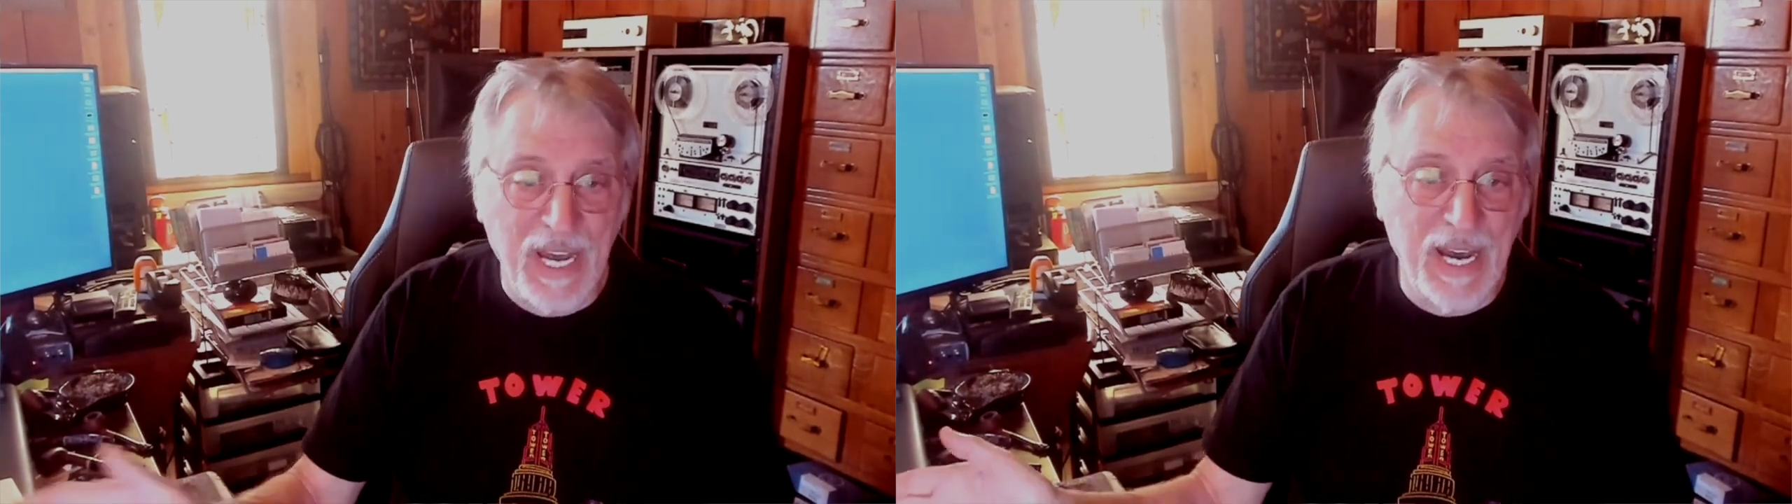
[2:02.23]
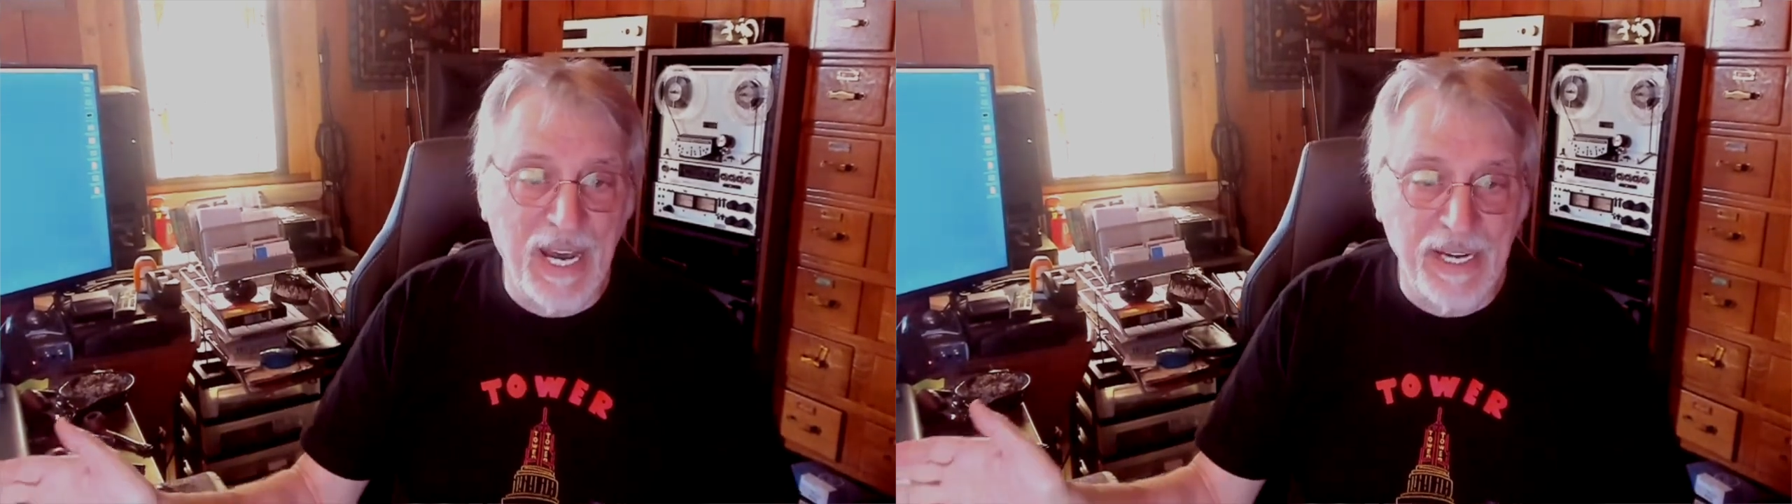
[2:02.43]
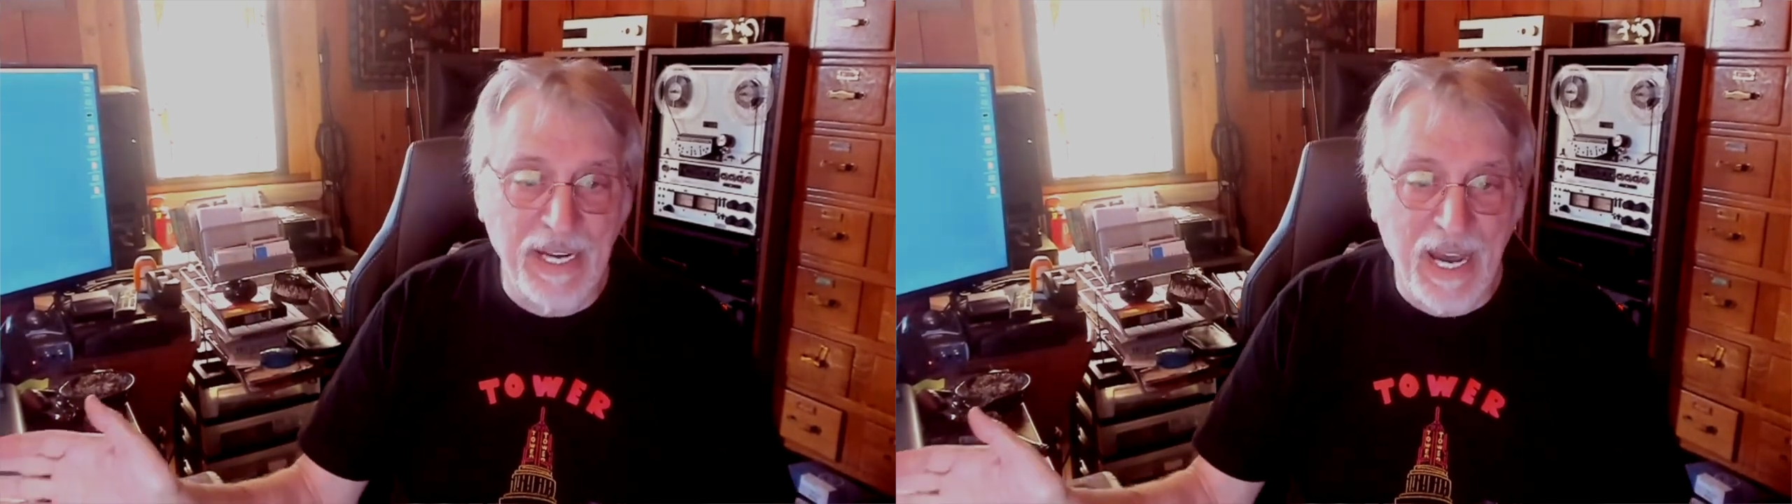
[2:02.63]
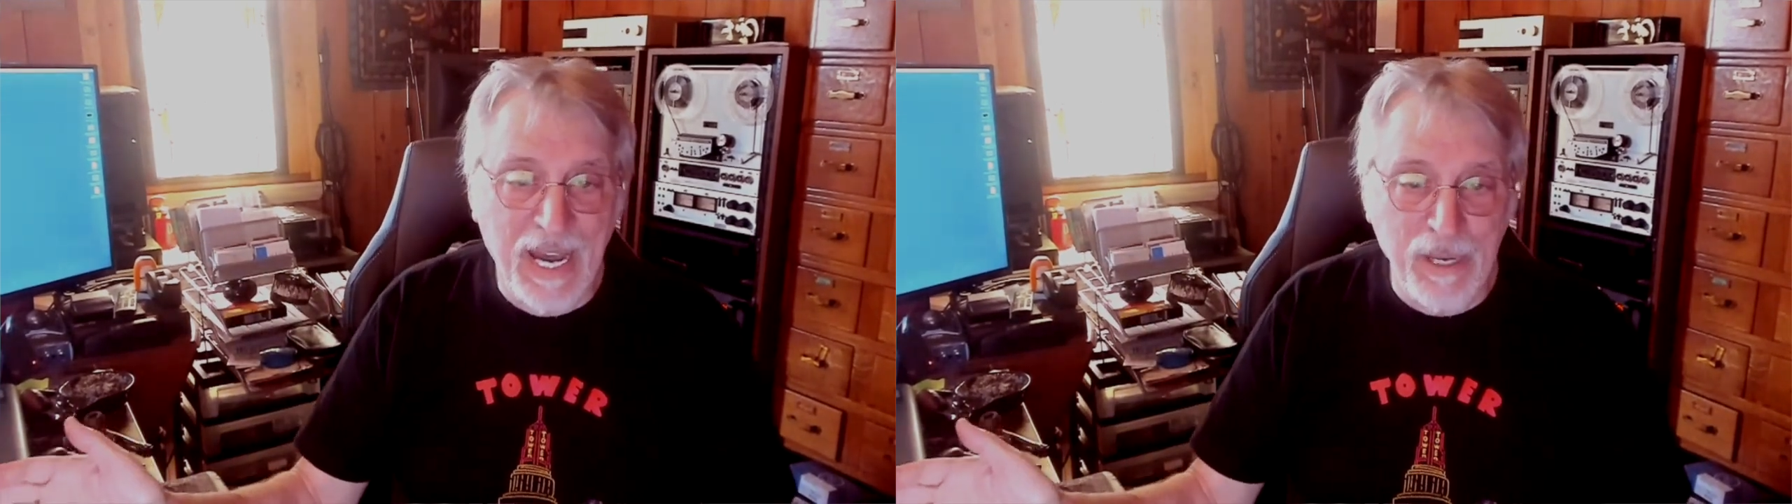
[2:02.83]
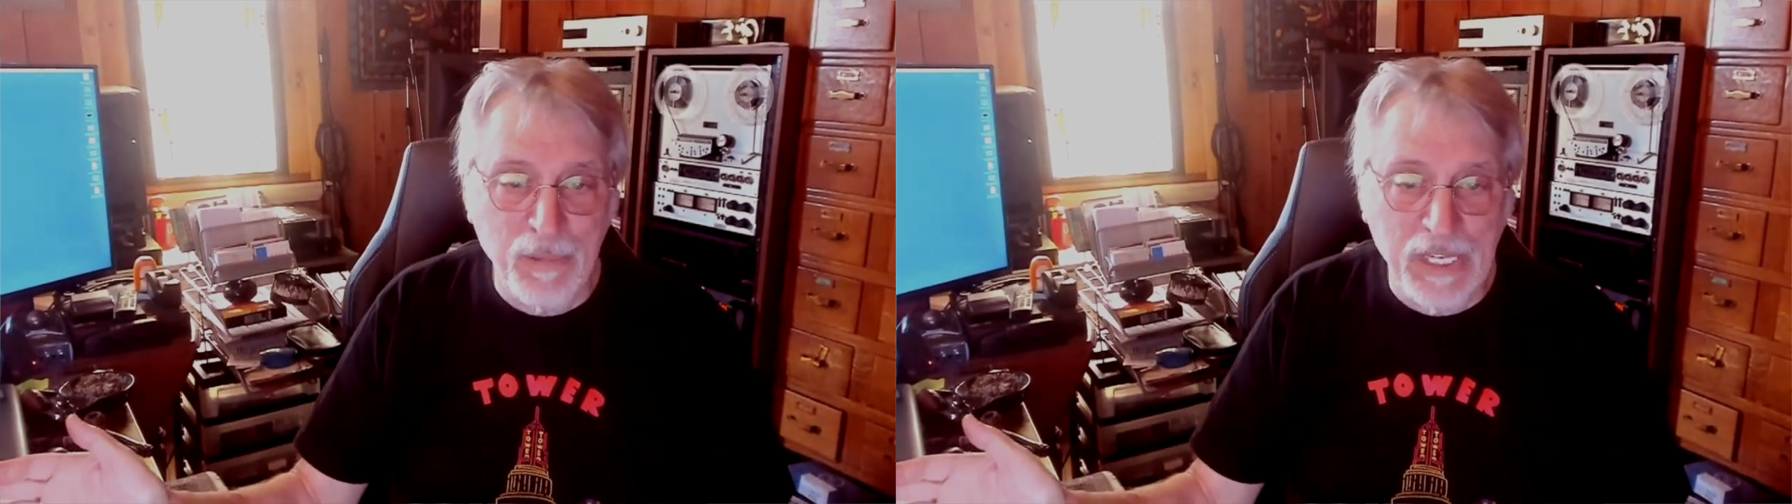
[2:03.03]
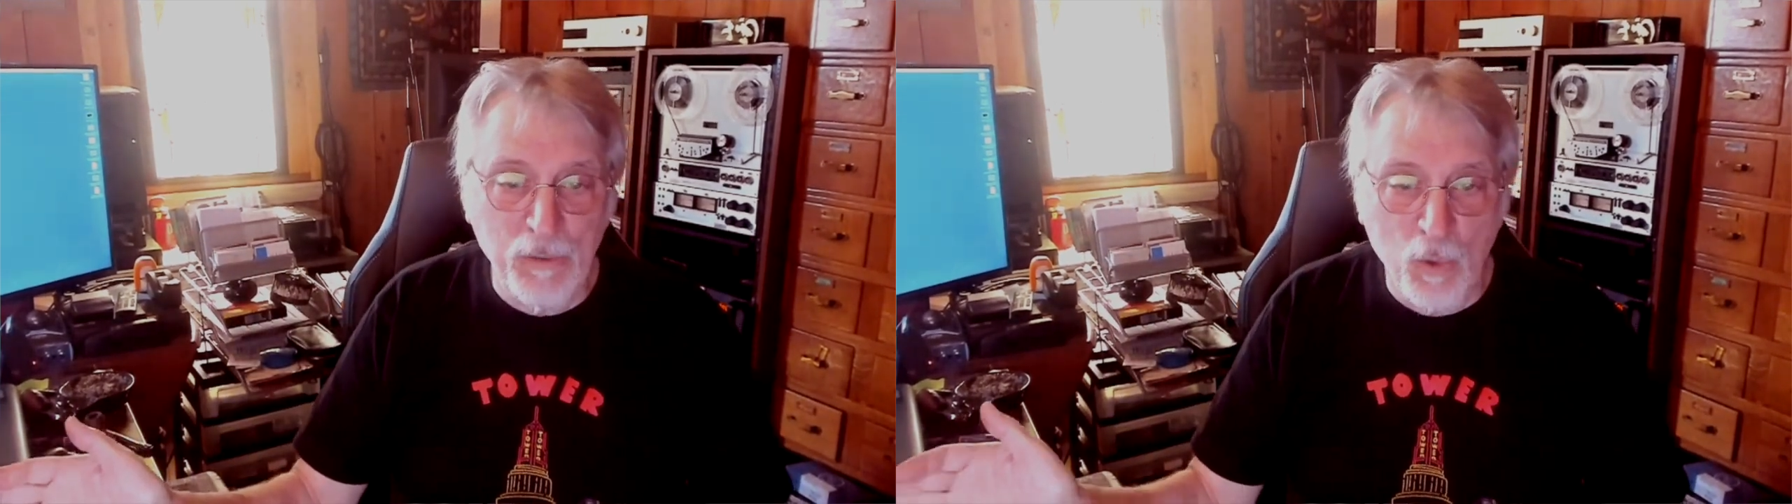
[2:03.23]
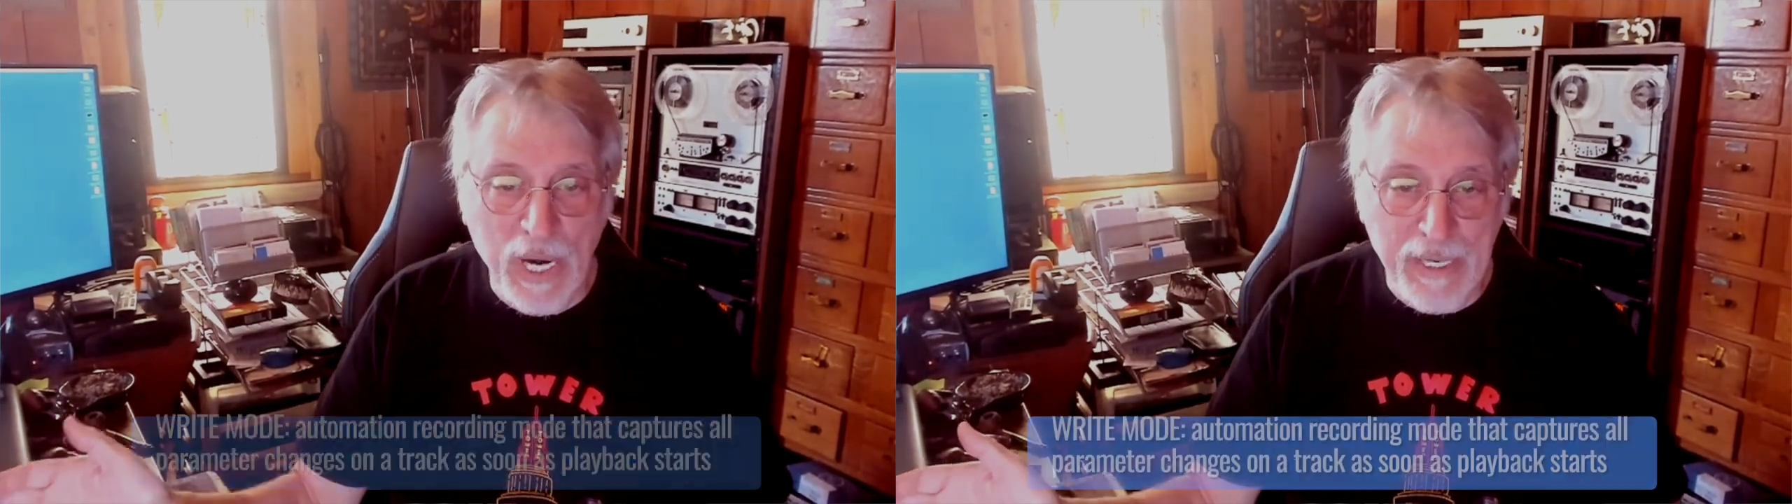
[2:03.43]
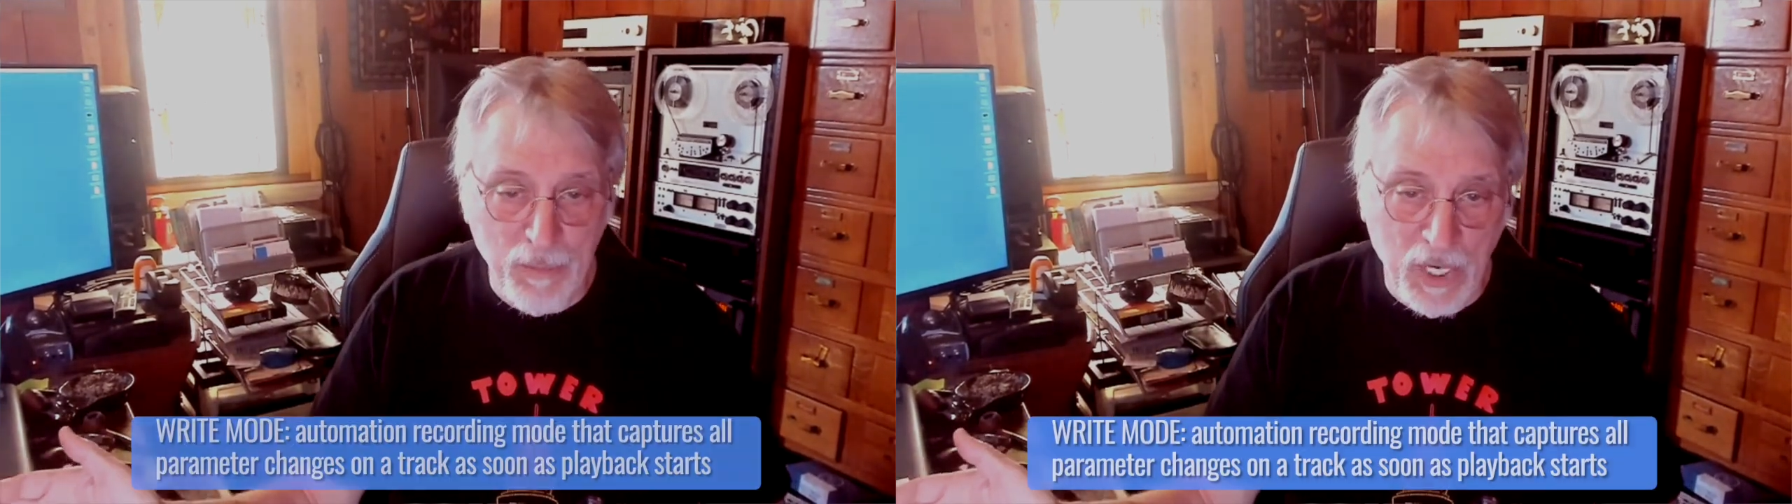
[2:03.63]
on, I'm in
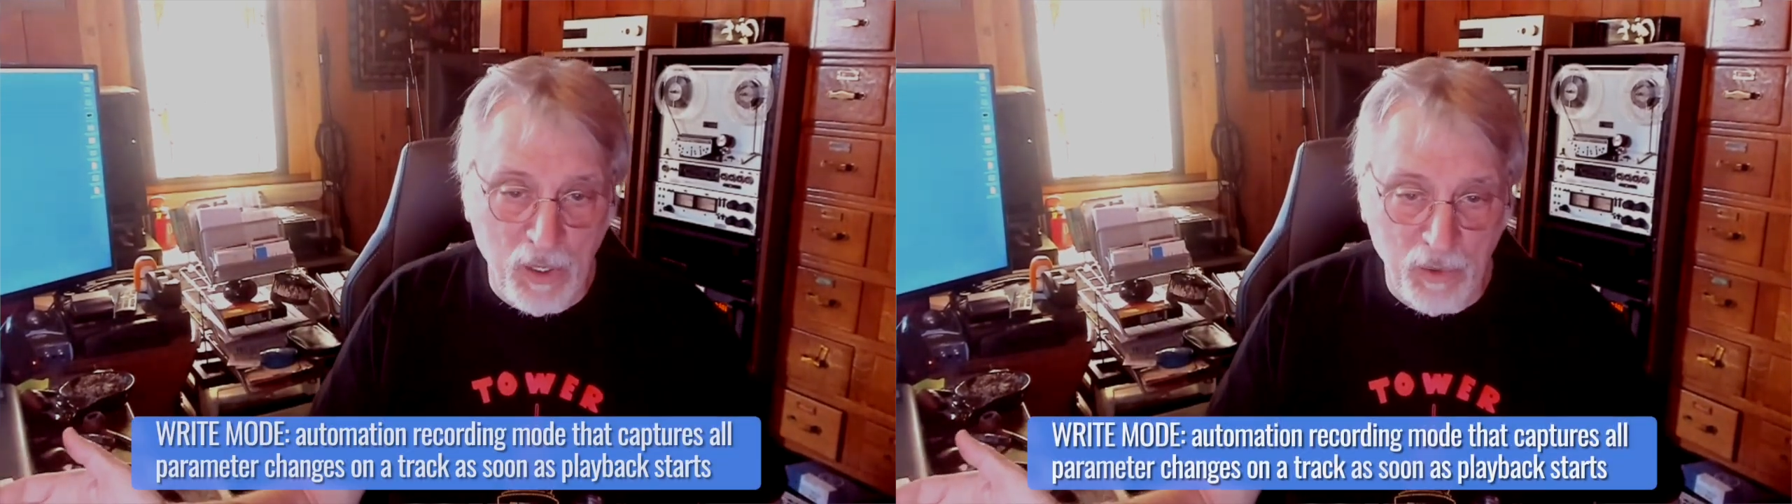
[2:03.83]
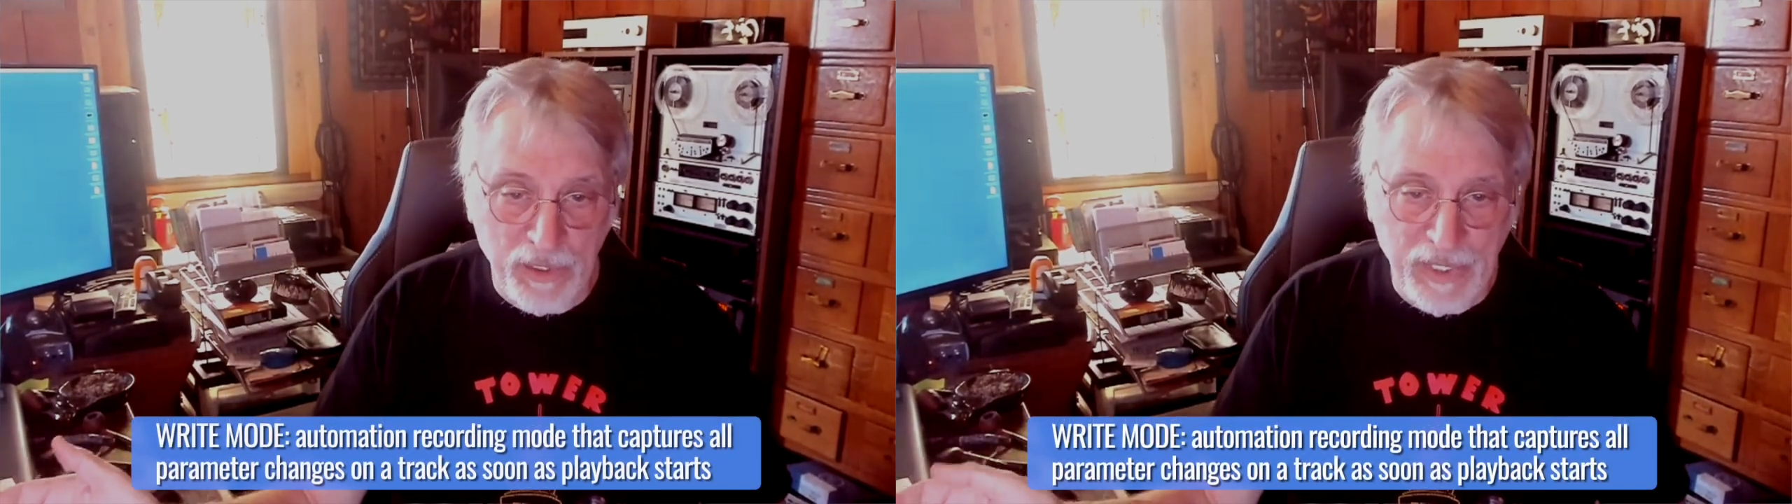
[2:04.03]
write mode.